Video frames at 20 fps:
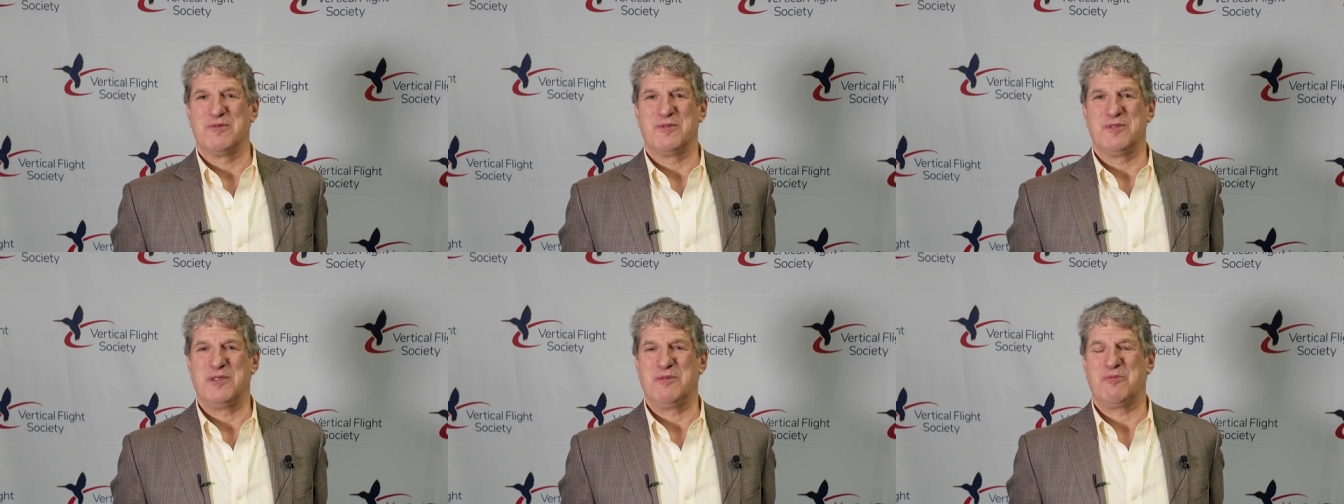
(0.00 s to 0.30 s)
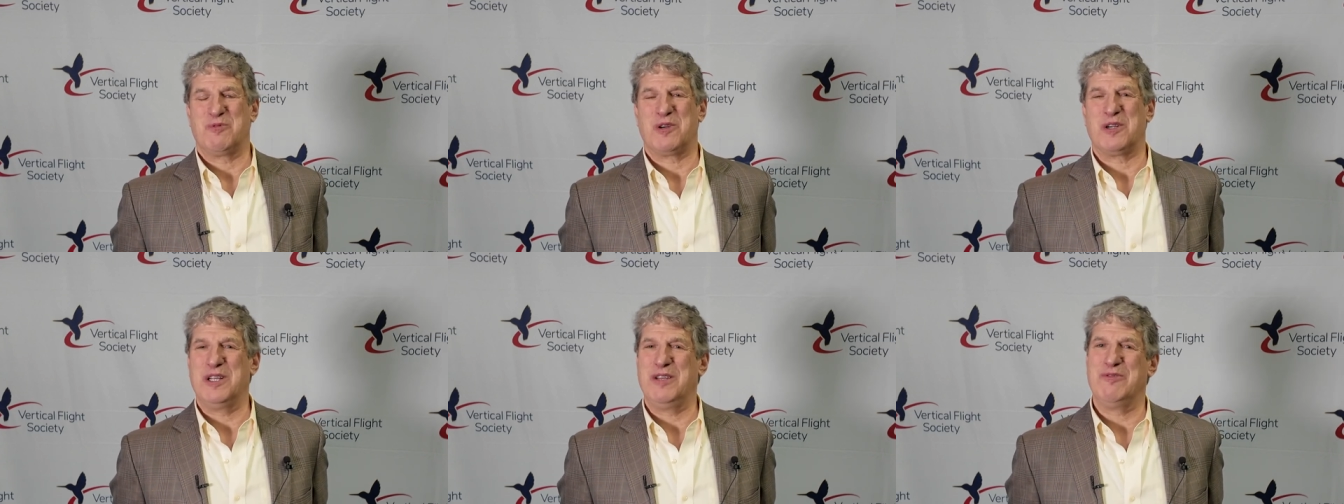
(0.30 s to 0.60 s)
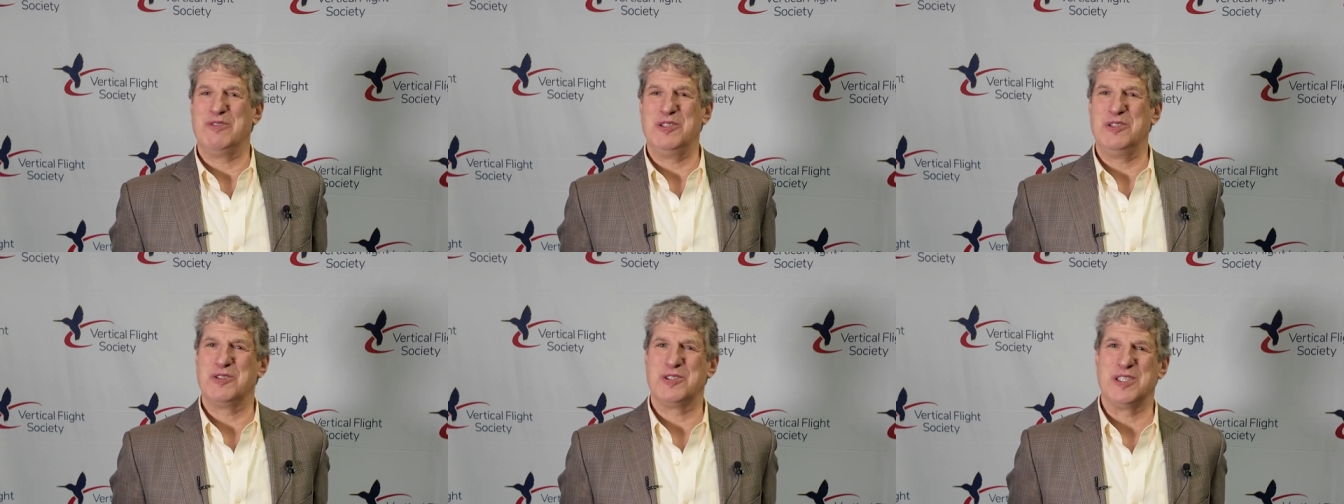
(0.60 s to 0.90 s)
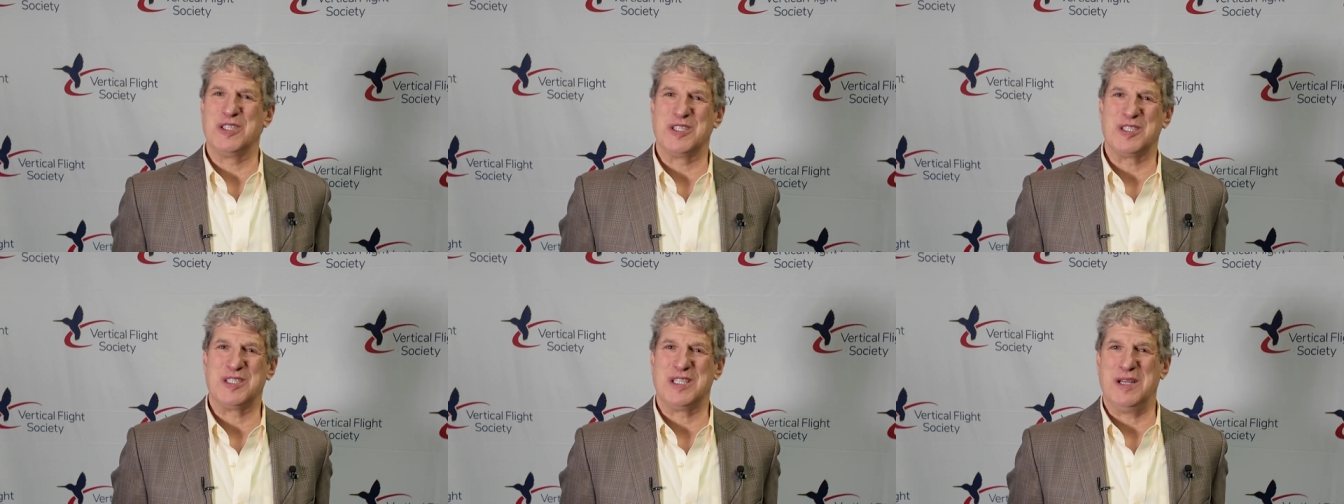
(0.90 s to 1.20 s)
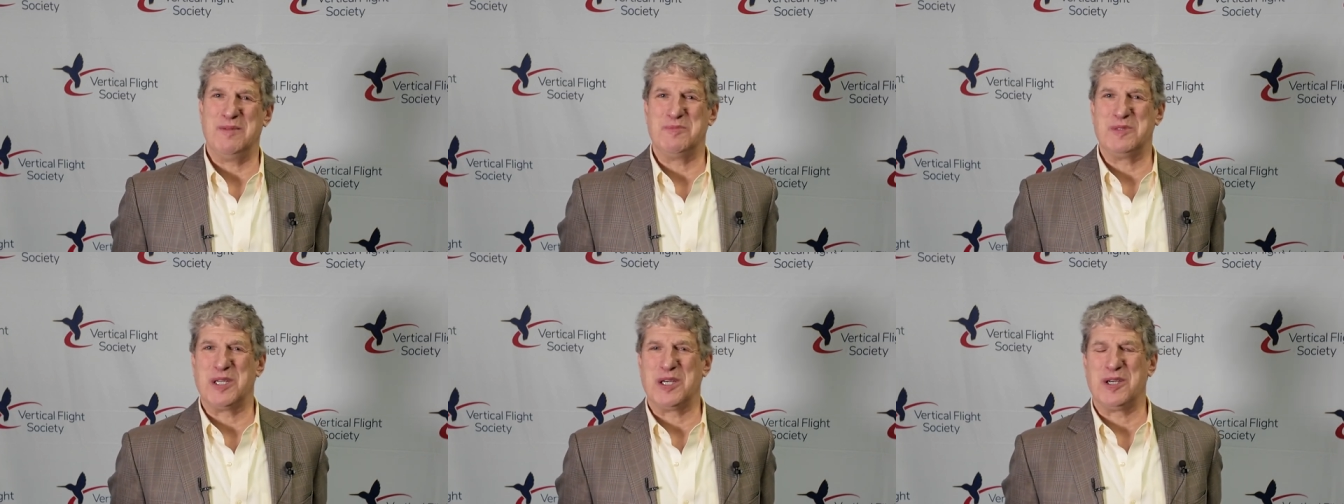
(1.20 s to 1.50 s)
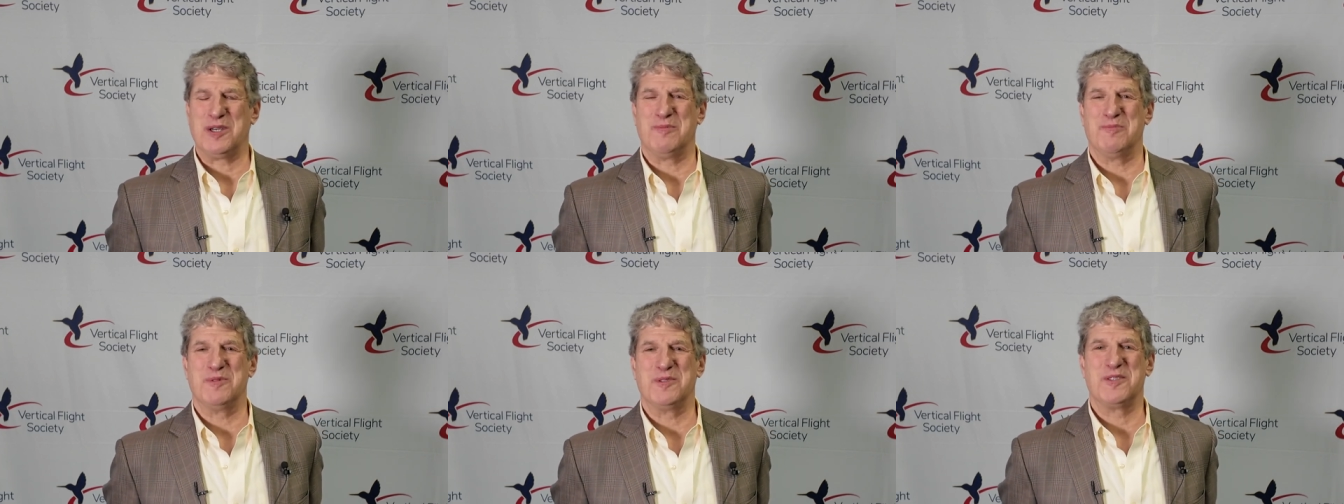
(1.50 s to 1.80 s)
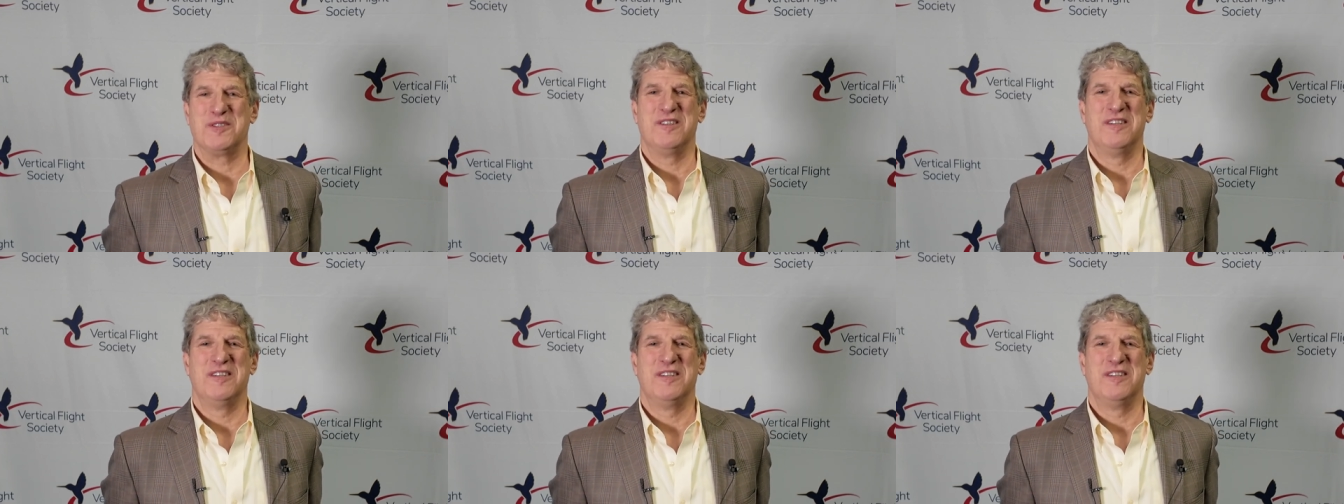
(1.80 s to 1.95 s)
we weren't even using the same terms.